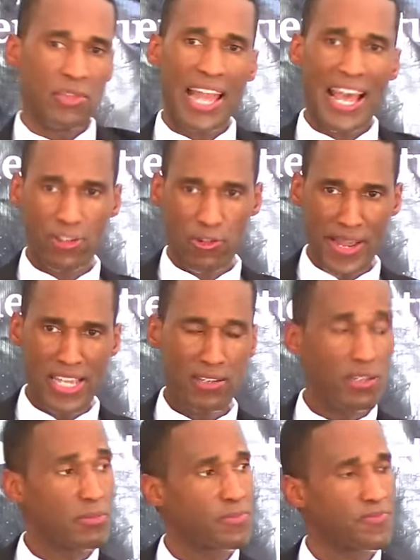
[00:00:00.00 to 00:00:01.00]
the latter
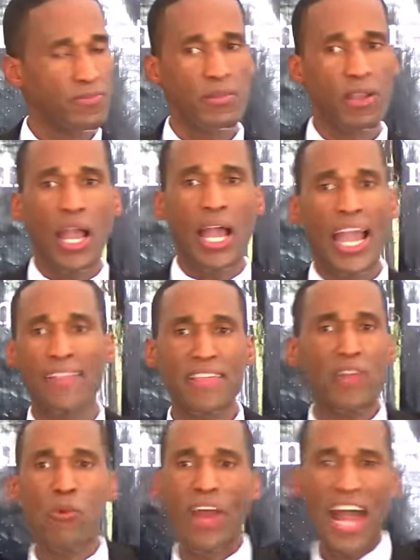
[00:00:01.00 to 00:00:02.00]
rain.
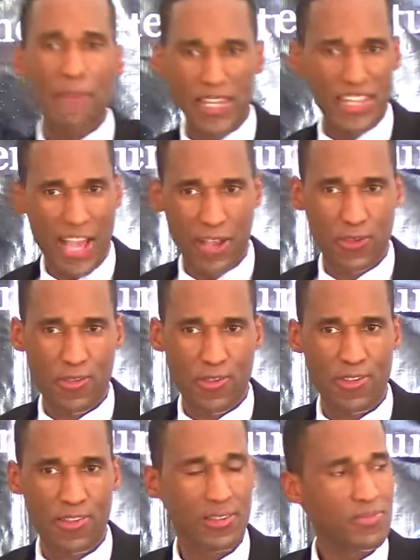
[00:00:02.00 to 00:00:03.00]
And then what happened
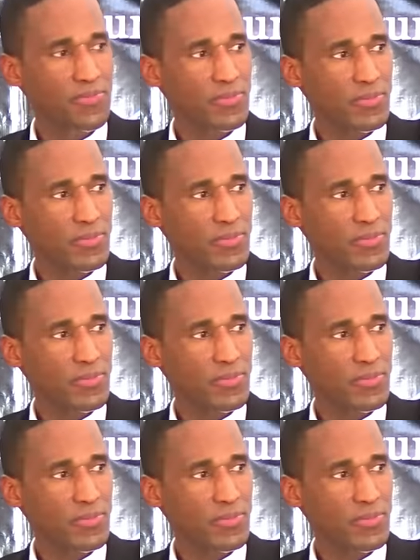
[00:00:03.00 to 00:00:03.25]
next?